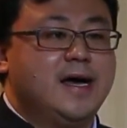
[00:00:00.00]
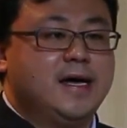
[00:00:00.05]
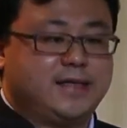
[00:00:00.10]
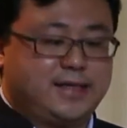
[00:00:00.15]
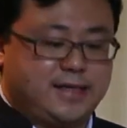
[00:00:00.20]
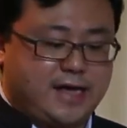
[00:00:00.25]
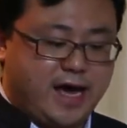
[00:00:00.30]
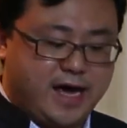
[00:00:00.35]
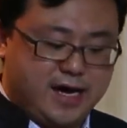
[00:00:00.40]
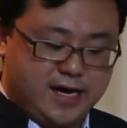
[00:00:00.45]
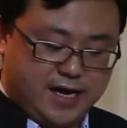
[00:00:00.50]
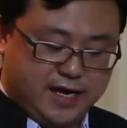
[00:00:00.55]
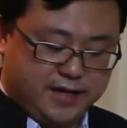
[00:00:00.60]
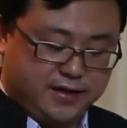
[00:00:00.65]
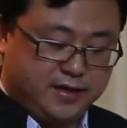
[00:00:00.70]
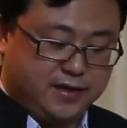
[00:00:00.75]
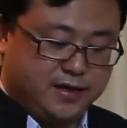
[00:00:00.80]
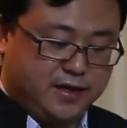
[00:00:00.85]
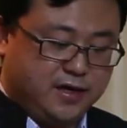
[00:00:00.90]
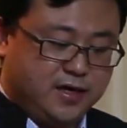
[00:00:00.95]

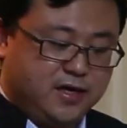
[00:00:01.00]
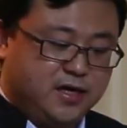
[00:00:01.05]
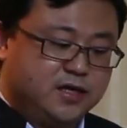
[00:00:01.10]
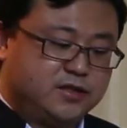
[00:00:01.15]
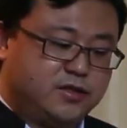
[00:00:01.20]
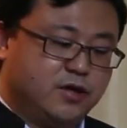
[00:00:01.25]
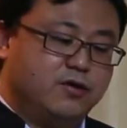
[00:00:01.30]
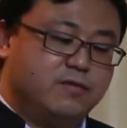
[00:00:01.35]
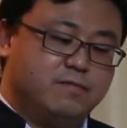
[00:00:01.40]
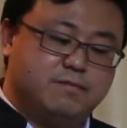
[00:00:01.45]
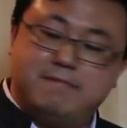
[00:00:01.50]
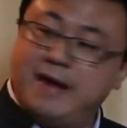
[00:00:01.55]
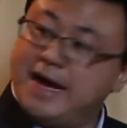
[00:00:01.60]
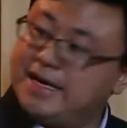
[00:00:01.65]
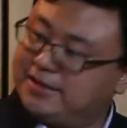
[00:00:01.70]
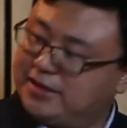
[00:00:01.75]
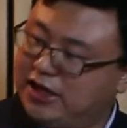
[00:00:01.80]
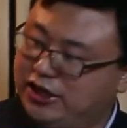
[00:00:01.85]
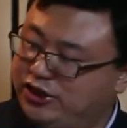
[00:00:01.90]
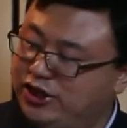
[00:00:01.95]
Thailand. So my
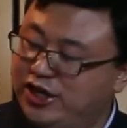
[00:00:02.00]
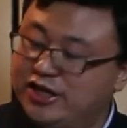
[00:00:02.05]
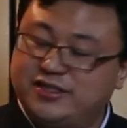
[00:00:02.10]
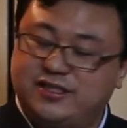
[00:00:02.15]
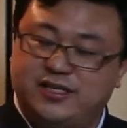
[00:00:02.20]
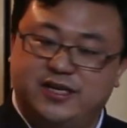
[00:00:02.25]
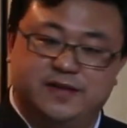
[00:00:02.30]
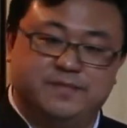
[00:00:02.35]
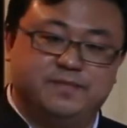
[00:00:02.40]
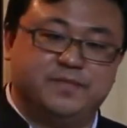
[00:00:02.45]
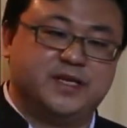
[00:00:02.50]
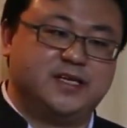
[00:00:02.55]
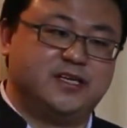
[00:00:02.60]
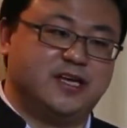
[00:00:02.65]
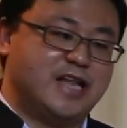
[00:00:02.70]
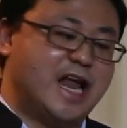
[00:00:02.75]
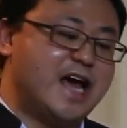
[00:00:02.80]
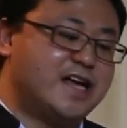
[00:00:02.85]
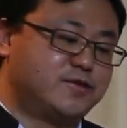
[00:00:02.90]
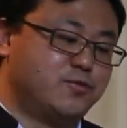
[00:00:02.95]
suggestion,
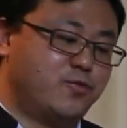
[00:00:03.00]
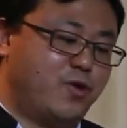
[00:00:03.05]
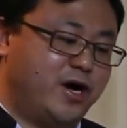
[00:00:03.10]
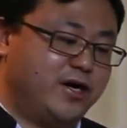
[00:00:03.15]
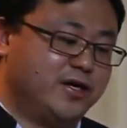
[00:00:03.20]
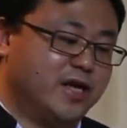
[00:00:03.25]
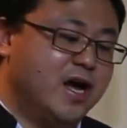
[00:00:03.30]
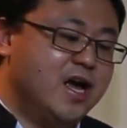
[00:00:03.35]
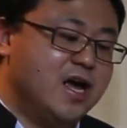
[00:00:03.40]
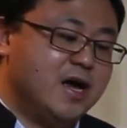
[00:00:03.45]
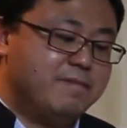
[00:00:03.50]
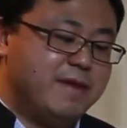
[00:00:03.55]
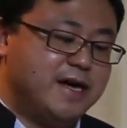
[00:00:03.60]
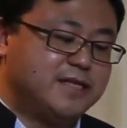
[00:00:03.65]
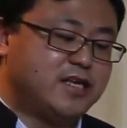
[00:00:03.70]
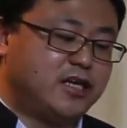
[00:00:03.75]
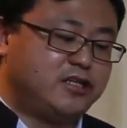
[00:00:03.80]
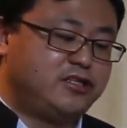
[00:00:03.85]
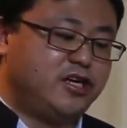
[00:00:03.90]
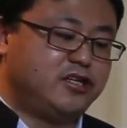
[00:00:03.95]
the last word, my
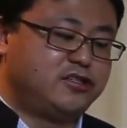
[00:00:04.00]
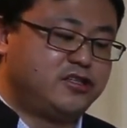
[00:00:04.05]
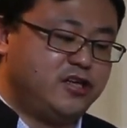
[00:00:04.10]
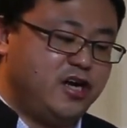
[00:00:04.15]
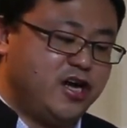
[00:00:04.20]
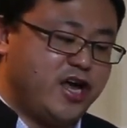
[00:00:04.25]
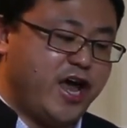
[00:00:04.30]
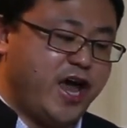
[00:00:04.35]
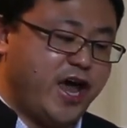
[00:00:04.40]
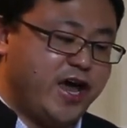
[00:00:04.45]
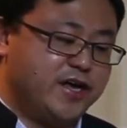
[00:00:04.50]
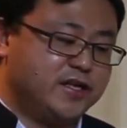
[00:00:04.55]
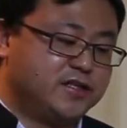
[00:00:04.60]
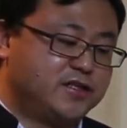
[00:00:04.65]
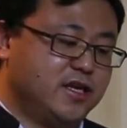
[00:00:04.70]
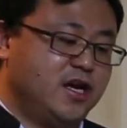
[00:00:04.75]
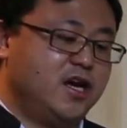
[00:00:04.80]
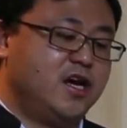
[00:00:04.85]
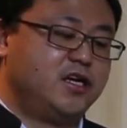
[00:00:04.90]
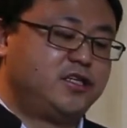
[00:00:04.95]
suggestion
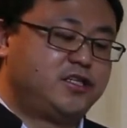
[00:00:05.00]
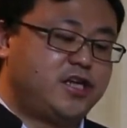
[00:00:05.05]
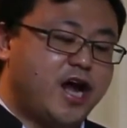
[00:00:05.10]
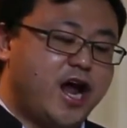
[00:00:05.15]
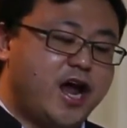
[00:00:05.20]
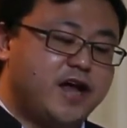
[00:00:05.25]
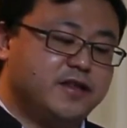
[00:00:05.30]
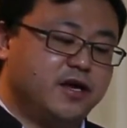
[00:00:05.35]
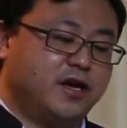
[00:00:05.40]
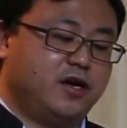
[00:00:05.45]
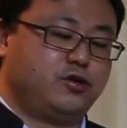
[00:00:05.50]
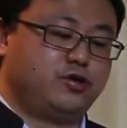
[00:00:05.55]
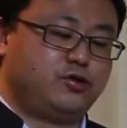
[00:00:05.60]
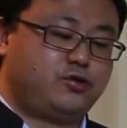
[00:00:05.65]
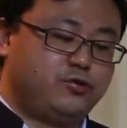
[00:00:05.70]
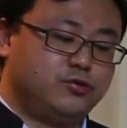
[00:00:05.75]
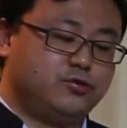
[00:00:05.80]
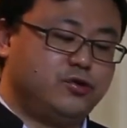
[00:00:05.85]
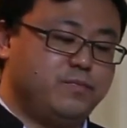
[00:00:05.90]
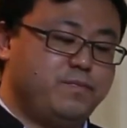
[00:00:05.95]
is China
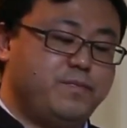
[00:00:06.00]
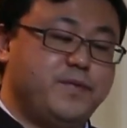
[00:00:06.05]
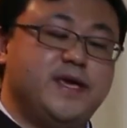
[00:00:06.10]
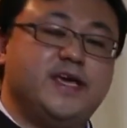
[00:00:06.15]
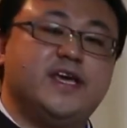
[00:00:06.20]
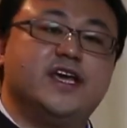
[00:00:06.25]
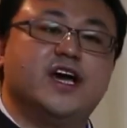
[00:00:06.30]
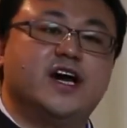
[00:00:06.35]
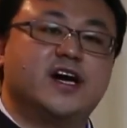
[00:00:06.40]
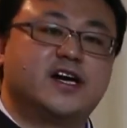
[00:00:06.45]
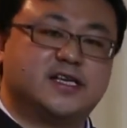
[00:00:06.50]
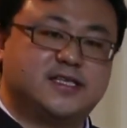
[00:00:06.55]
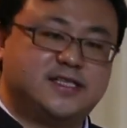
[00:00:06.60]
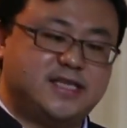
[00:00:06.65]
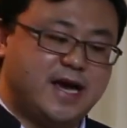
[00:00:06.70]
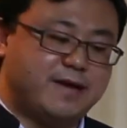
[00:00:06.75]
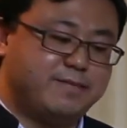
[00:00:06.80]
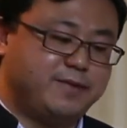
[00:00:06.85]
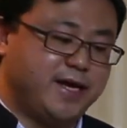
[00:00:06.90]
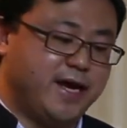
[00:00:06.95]
should be
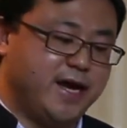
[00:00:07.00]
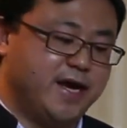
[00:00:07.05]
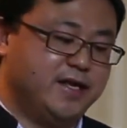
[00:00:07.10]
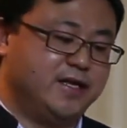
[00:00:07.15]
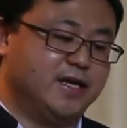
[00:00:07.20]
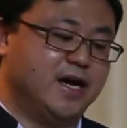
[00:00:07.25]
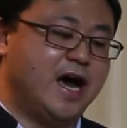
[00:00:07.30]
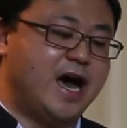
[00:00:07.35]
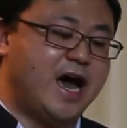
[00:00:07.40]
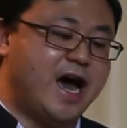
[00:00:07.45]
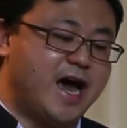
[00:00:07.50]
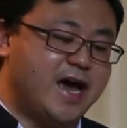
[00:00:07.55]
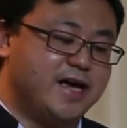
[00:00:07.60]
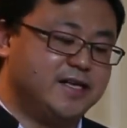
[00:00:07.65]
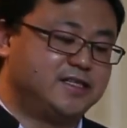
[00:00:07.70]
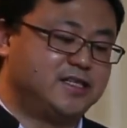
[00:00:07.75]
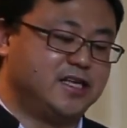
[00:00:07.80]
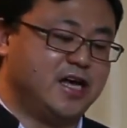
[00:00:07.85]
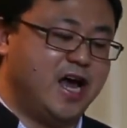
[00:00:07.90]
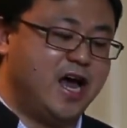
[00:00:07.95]
accepted
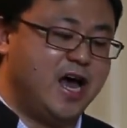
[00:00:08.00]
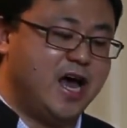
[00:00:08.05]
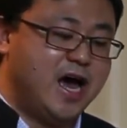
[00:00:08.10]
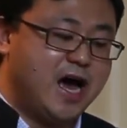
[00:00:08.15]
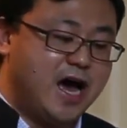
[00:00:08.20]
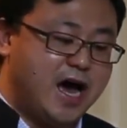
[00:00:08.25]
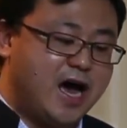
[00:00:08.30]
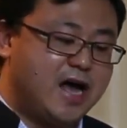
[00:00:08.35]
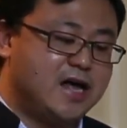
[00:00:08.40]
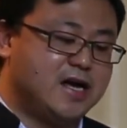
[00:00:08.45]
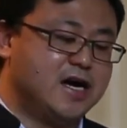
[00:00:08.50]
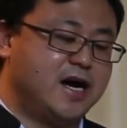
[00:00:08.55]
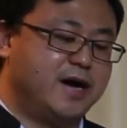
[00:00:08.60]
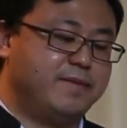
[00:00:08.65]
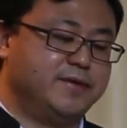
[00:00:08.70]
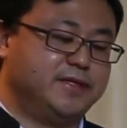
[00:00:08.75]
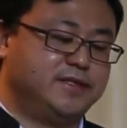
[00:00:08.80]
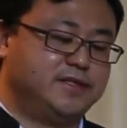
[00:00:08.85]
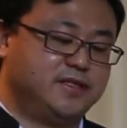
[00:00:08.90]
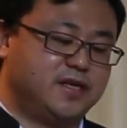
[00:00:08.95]
as an
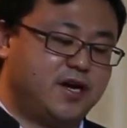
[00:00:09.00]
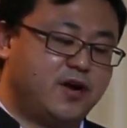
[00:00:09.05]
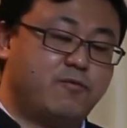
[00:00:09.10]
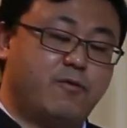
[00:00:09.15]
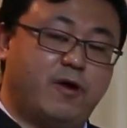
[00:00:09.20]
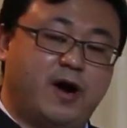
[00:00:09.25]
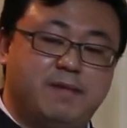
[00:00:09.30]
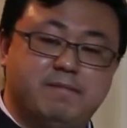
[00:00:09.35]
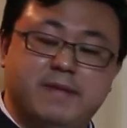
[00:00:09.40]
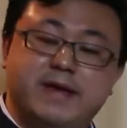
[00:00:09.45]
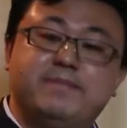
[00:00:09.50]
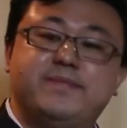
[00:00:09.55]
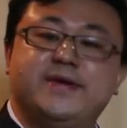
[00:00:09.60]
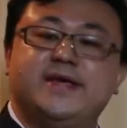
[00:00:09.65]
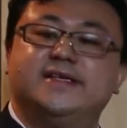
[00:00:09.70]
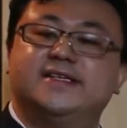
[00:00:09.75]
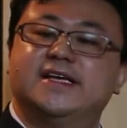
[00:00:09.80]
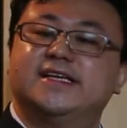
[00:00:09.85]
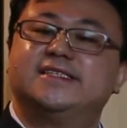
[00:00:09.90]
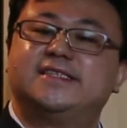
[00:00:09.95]
observer,
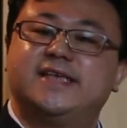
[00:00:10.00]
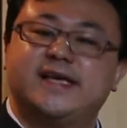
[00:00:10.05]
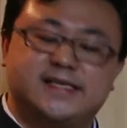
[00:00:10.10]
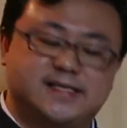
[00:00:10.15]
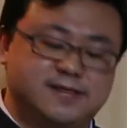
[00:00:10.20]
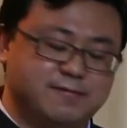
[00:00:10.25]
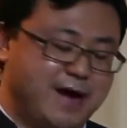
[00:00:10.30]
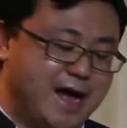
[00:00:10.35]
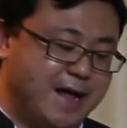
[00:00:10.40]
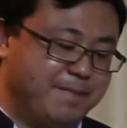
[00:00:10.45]
maybe the sixth